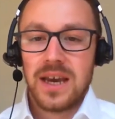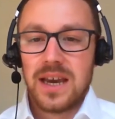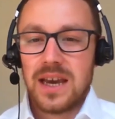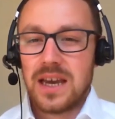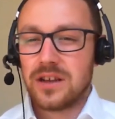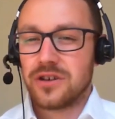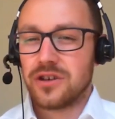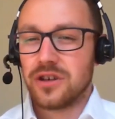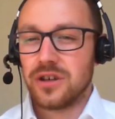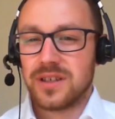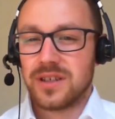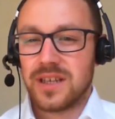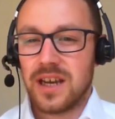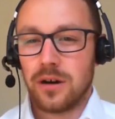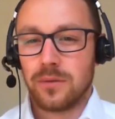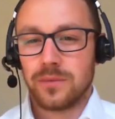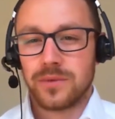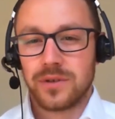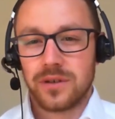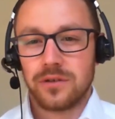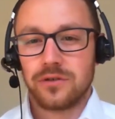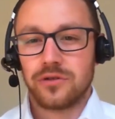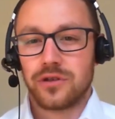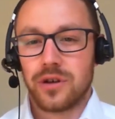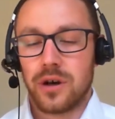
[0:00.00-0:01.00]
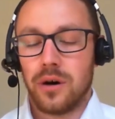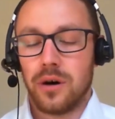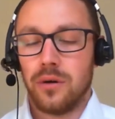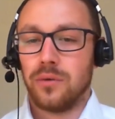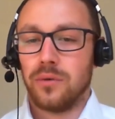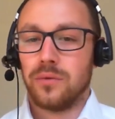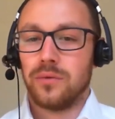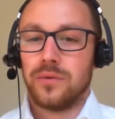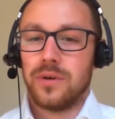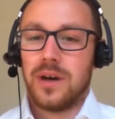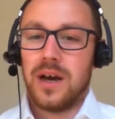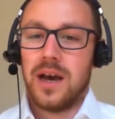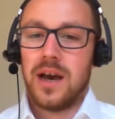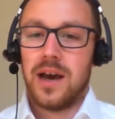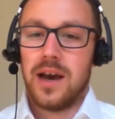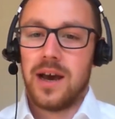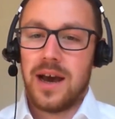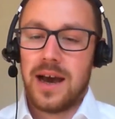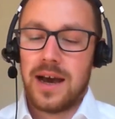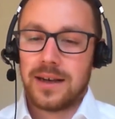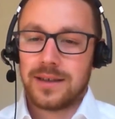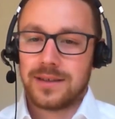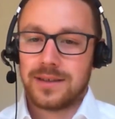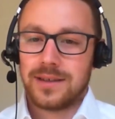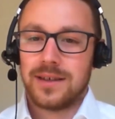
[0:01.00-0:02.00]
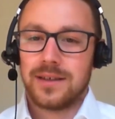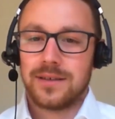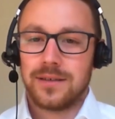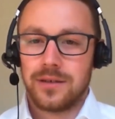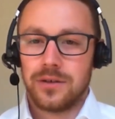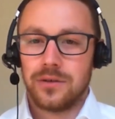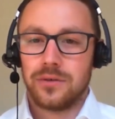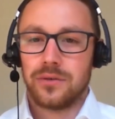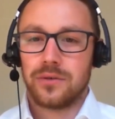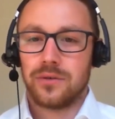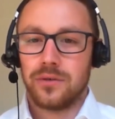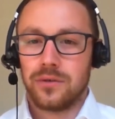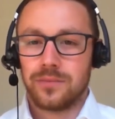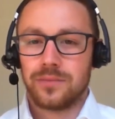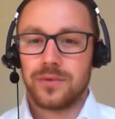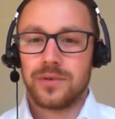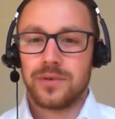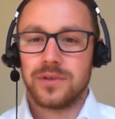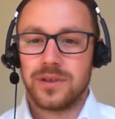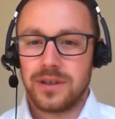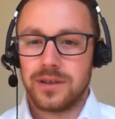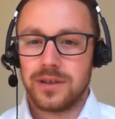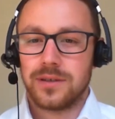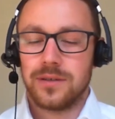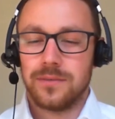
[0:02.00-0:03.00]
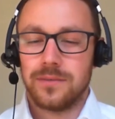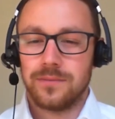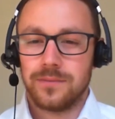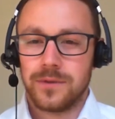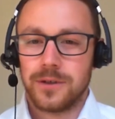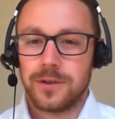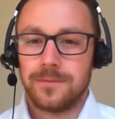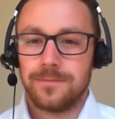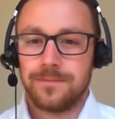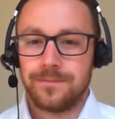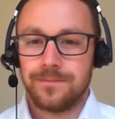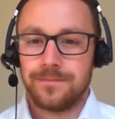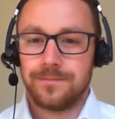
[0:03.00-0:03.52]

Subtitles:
It just helps control access to your corporate systems.